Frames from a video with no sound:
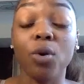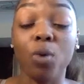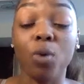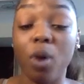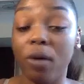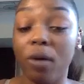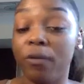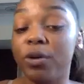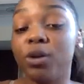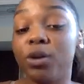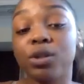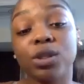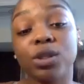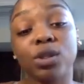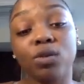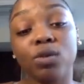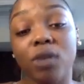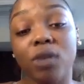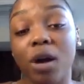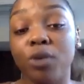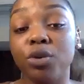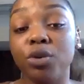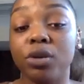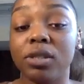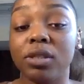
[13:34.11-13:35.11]
Whoever you
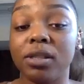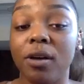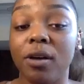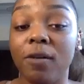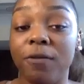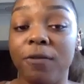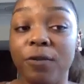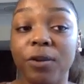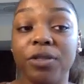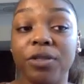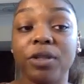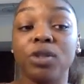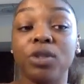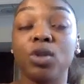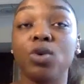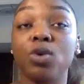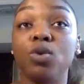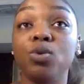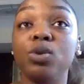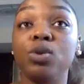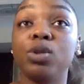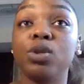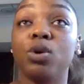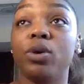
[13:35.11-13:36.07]
surround yourself with is who's